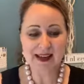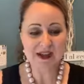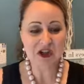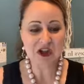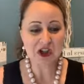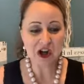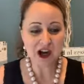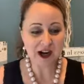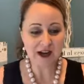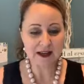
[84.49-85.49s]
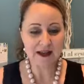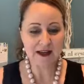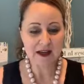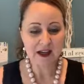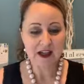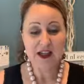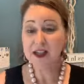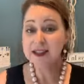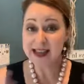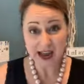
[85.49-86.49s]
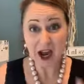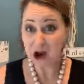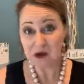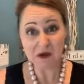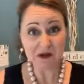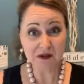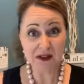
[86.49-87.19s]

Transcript: And Shawn, he's now